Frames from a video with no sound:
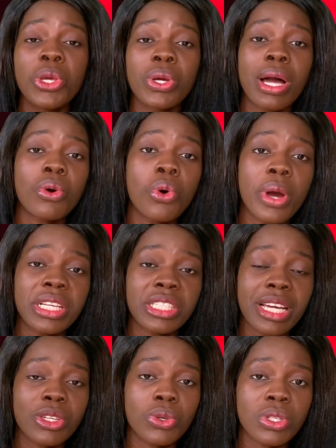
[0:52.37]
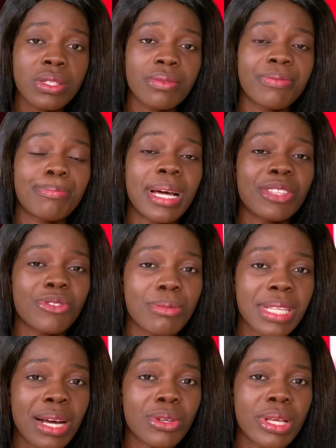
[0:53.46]
you can go and check those
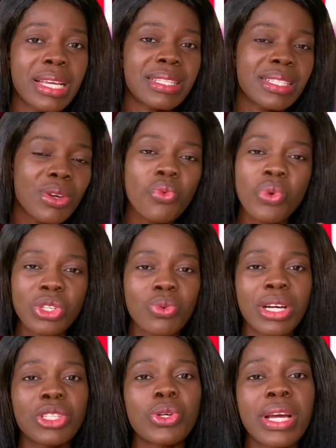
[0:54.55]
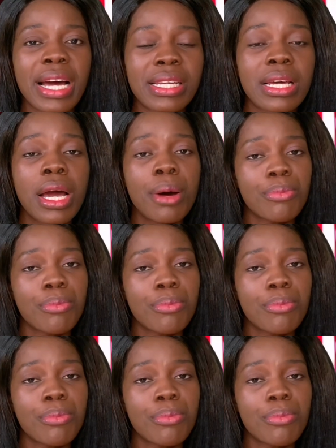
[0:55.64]
platforms out and see which one you can